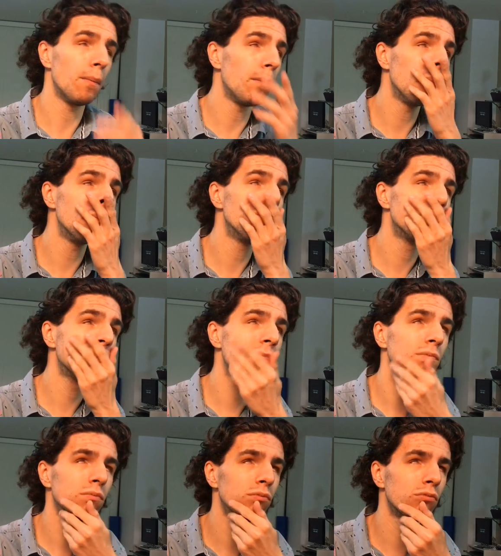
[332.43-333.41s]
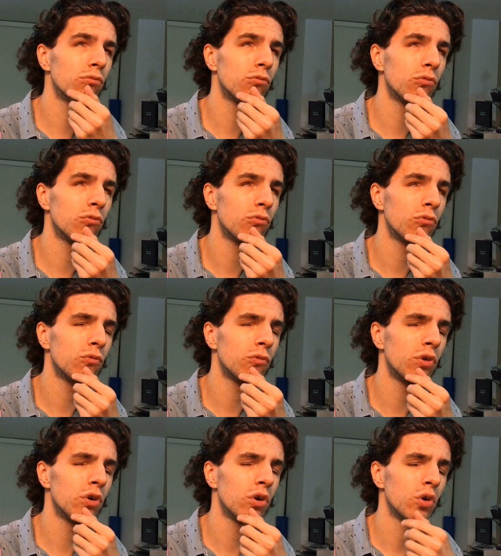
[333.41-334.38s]

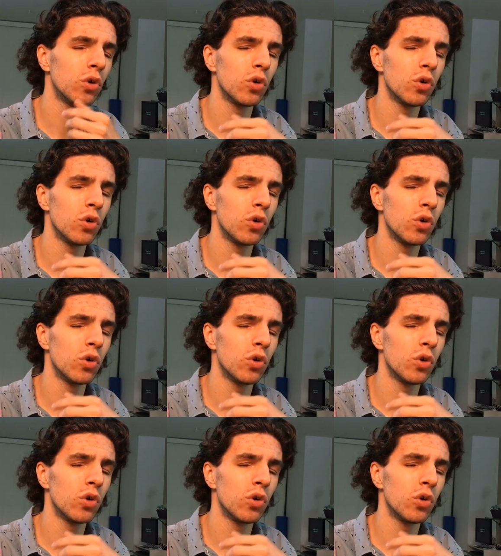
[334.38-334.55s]
[no speech]